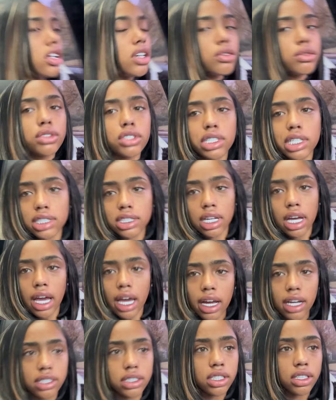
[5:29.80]
it was just an
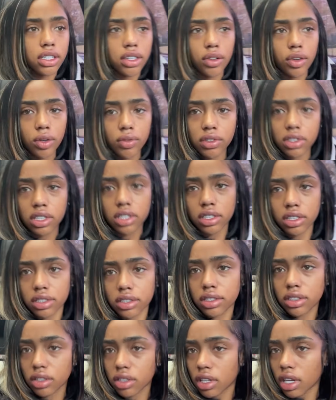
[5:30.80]
accident over here.
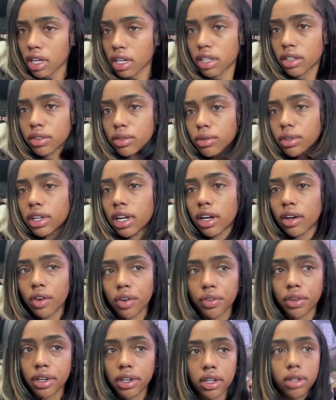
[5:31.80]
So like, well, not
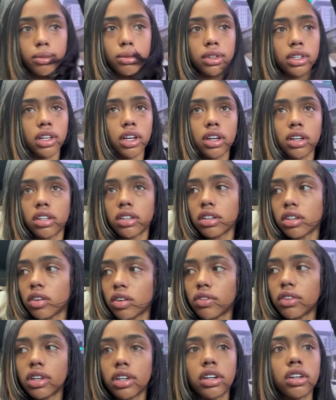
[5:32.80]
over here, but like
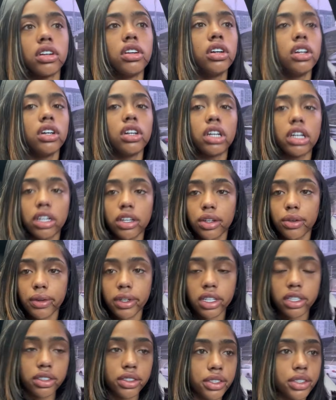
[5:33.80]
over there.
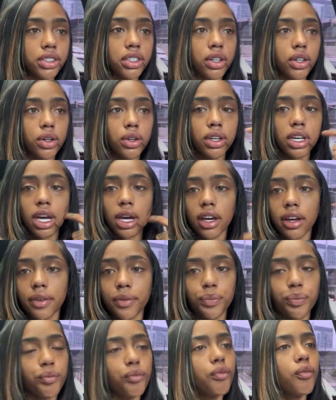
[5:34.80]
Anyways, so yeah.
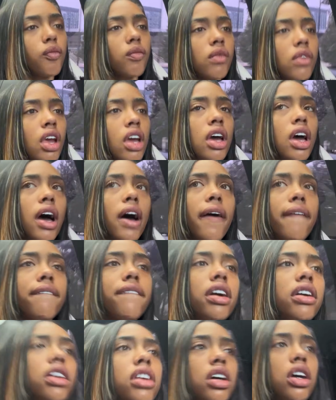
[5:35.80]
I'm
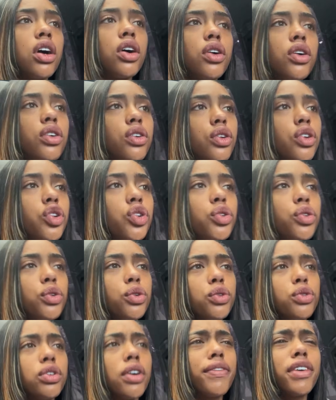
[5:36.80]
gonna go do
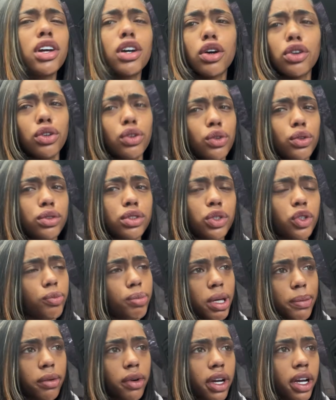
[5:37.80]
two
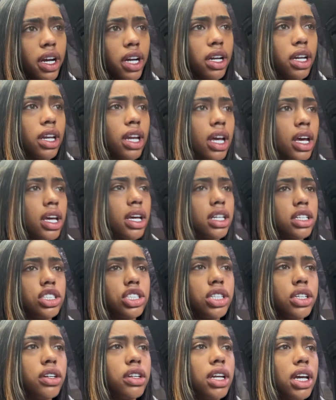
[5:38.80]
people here today,
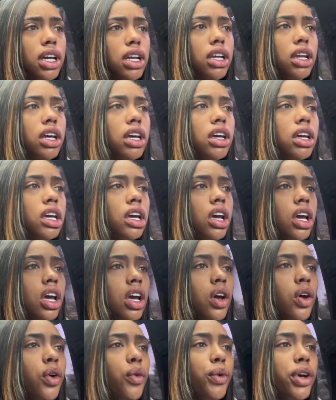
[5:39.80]
chill day today.
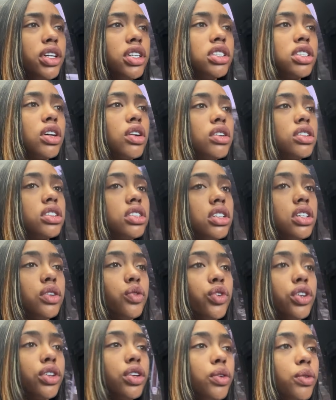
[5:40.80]
We're just gonna see
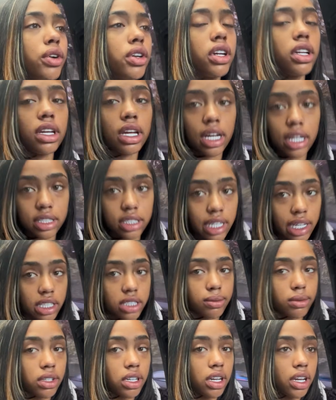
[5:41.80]
really where the day
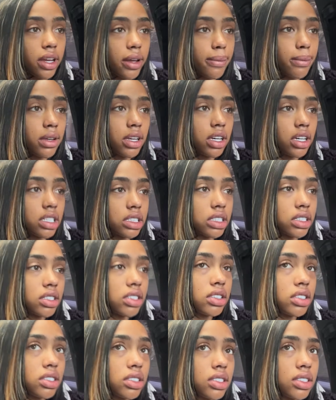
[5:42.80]
takes me today
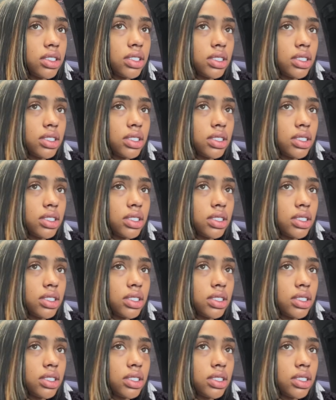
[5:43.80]
because